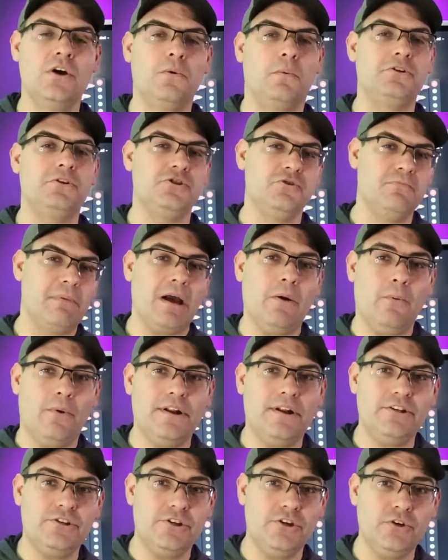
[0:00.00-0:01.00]
what you might
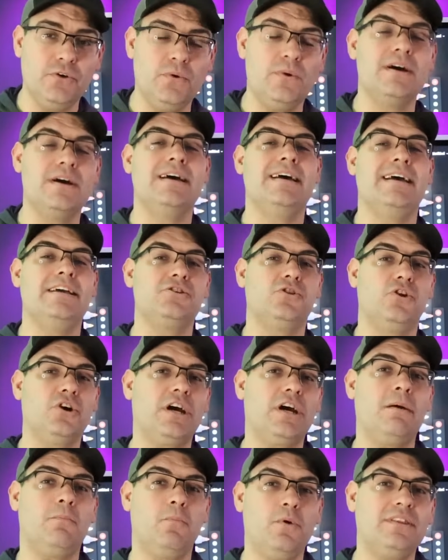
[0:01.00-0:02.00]
wanna do is
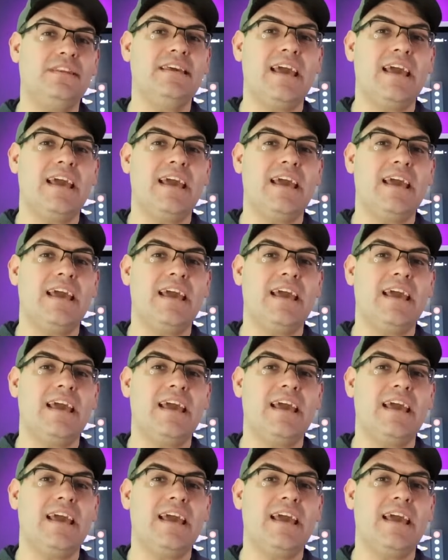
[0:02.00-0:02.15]
look up what